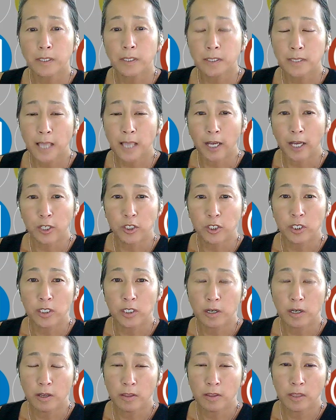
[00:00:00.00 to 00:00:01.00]
is
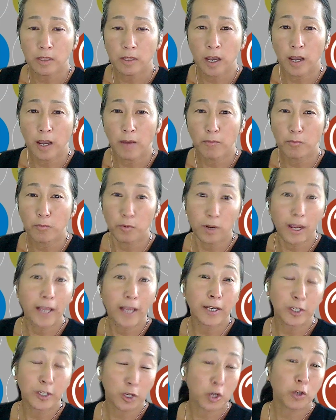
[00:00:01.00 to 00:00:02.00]
actually
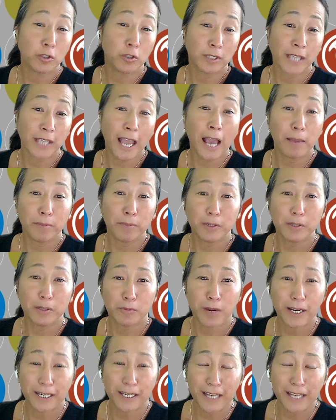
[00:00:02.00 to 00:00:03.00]
currently happening
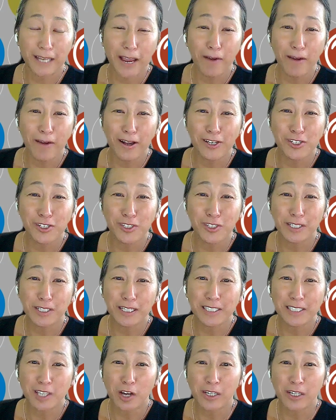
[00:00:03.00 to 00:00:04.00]
right now, actually.
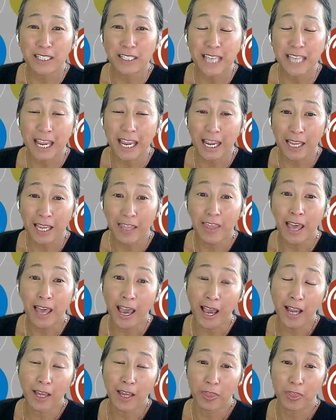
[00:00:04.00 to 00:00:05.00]
It's on its 8th
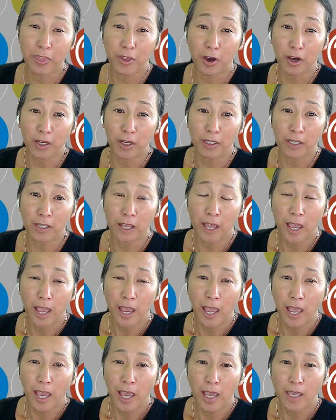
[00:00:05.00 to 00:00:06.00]
hackathon.
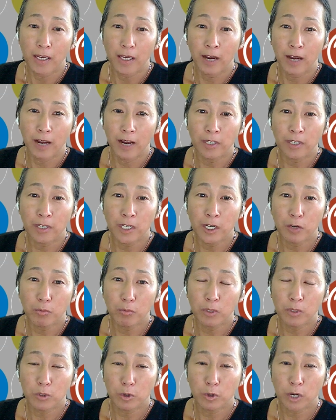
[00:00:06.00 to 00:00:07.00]
And every year
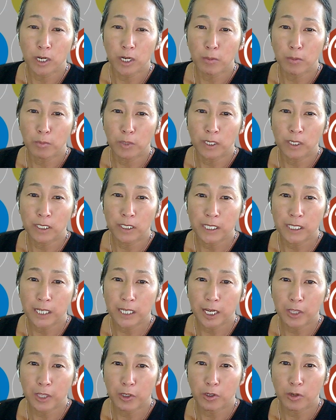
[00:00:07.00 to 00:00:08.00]
we try to bring
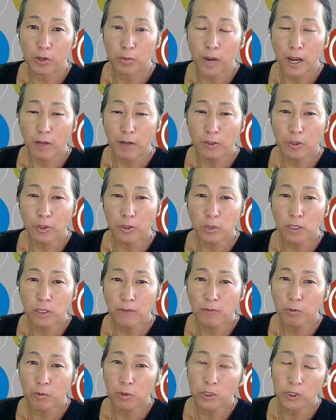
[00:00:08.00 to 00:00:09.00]
together around
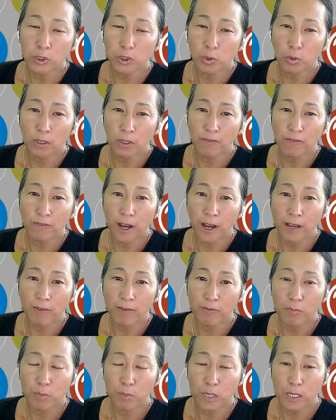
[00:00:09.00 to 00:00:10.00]
24 to 25
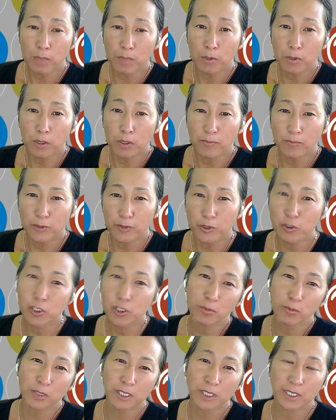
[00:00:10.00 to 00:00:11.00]
people.
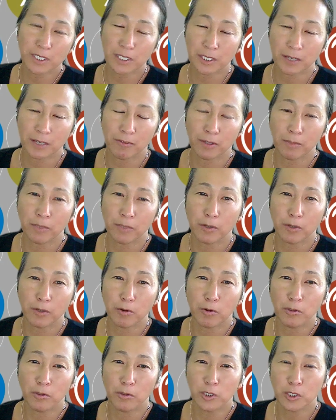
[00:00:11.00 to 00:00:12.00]
Usually we stuff them
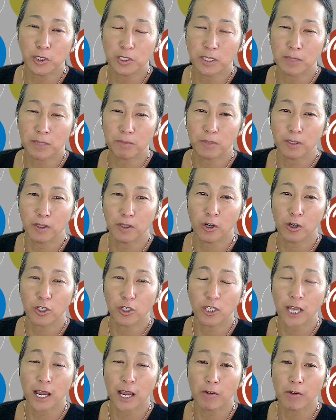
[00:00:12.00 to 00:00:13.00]
all into some large
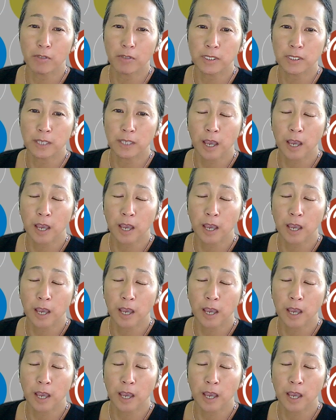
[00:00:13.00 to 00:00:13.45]
house